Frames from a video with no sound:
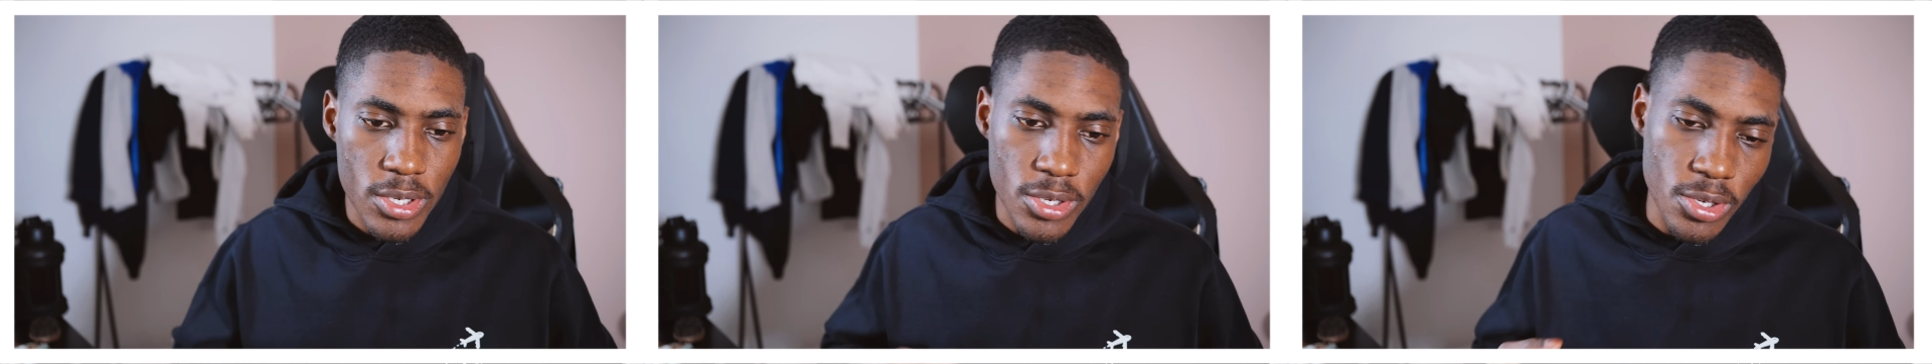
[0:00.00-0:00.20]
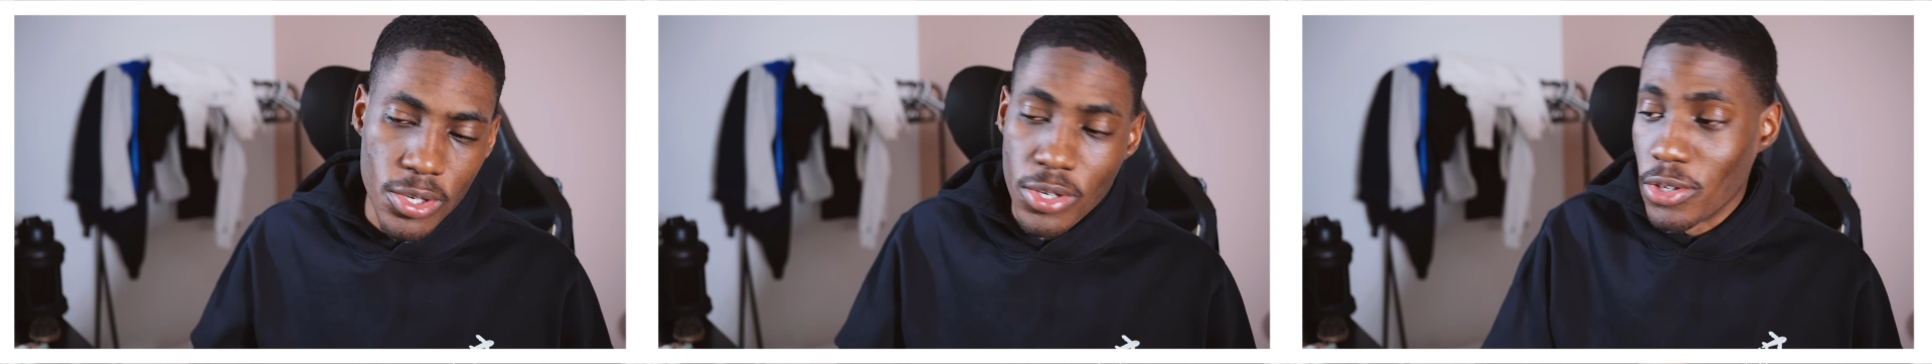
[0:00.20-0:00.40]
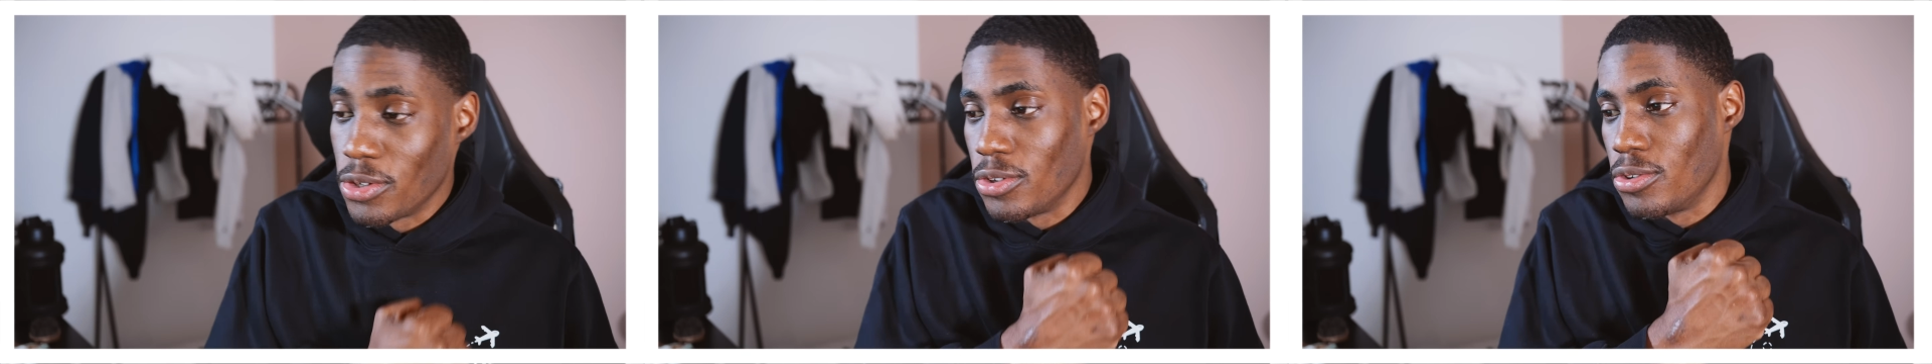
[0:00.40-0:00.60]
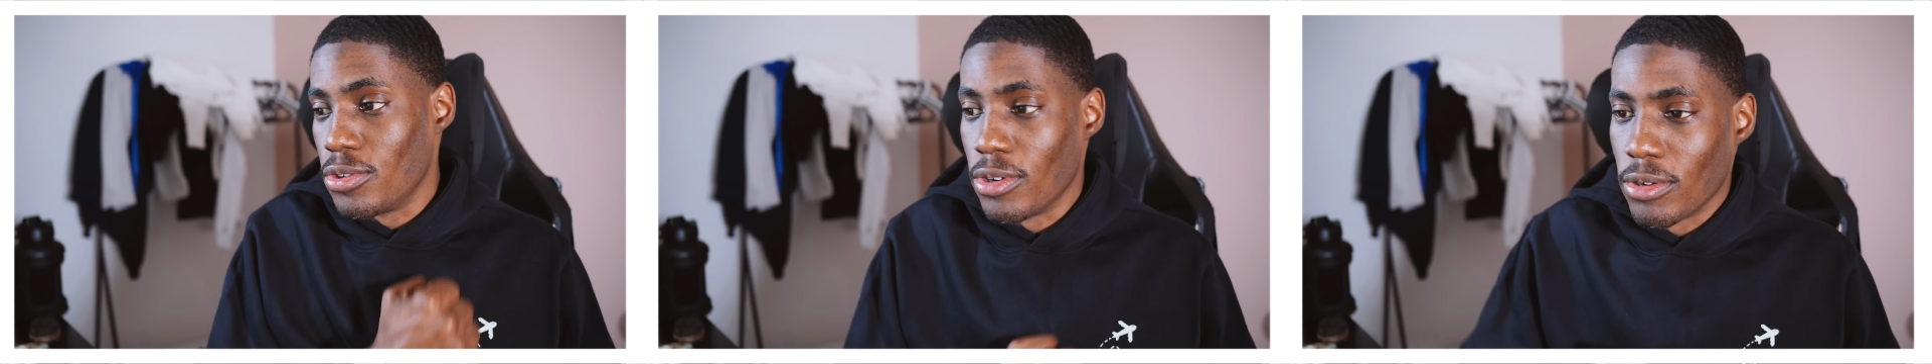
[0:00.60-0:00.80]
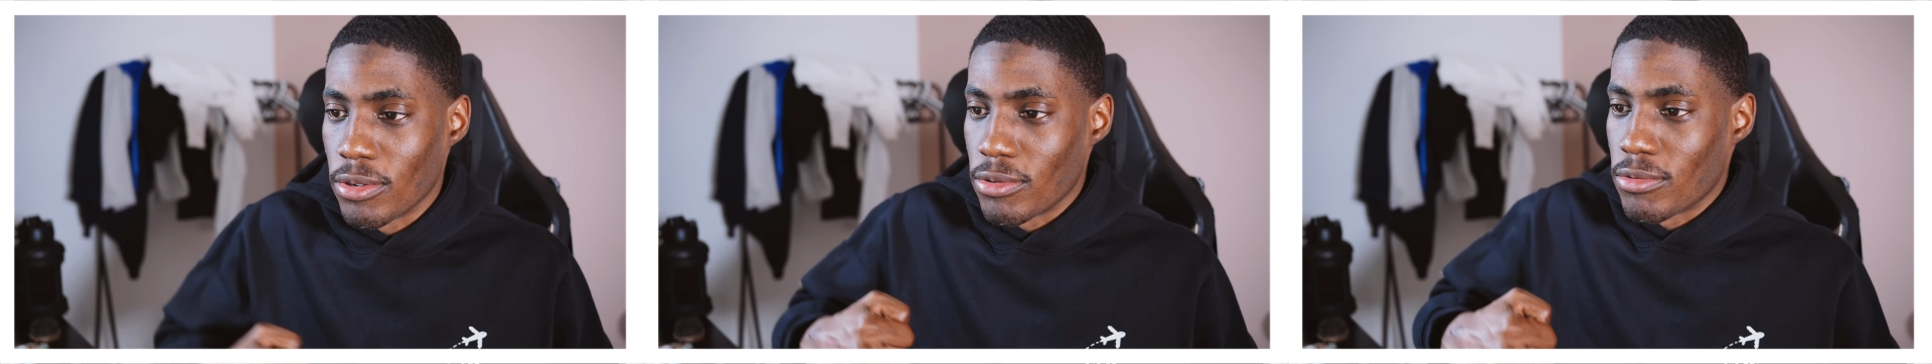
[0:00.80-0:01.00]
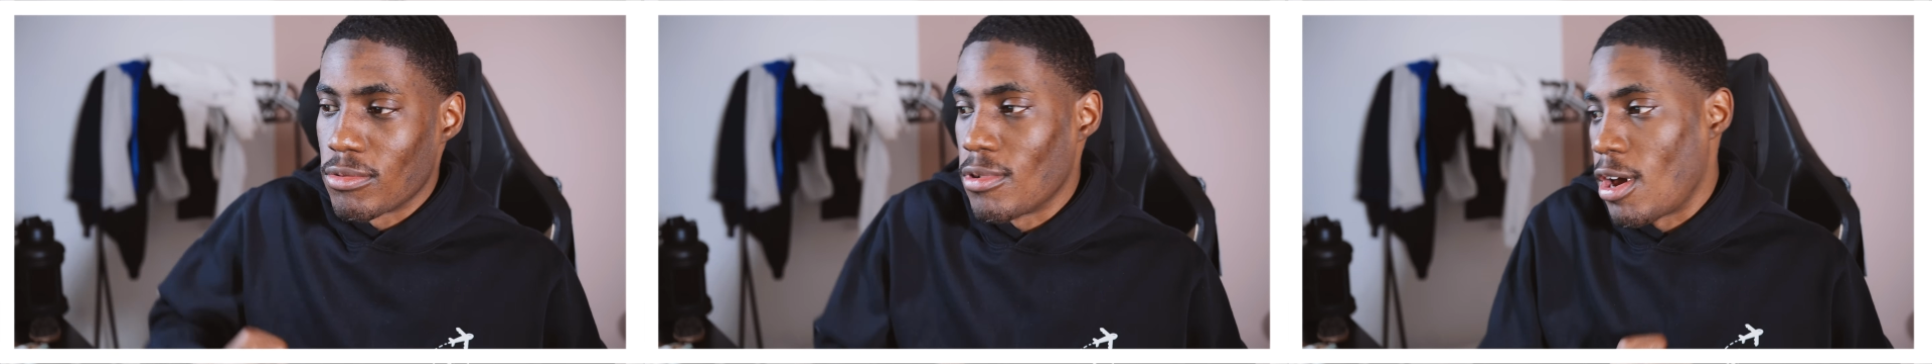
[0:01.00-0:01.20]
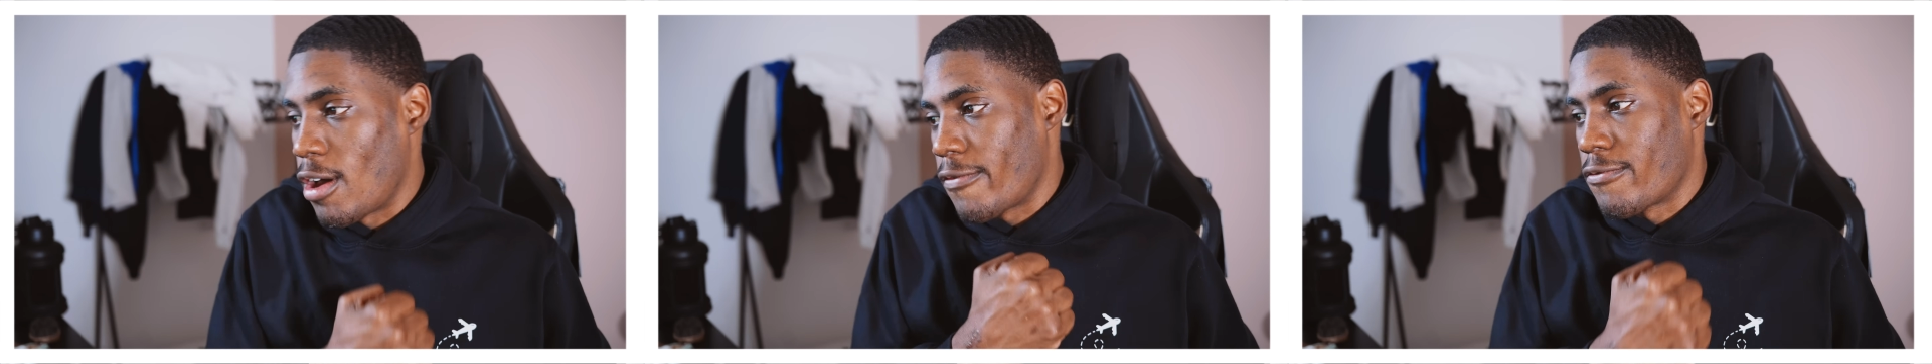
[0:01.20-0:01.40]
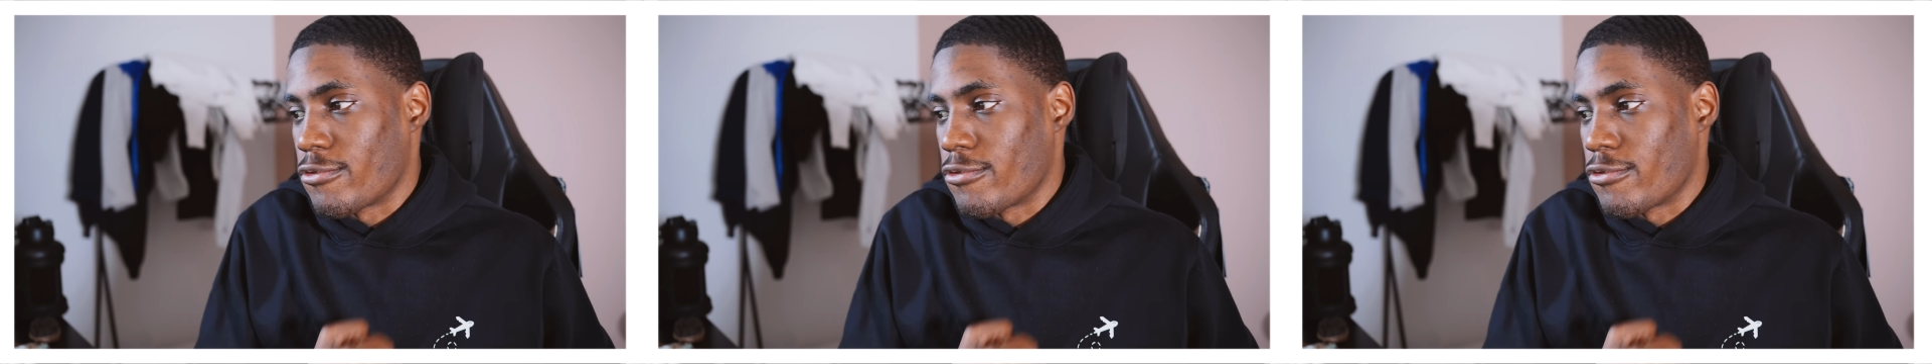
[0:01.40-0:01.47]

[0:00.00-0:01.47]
you don't have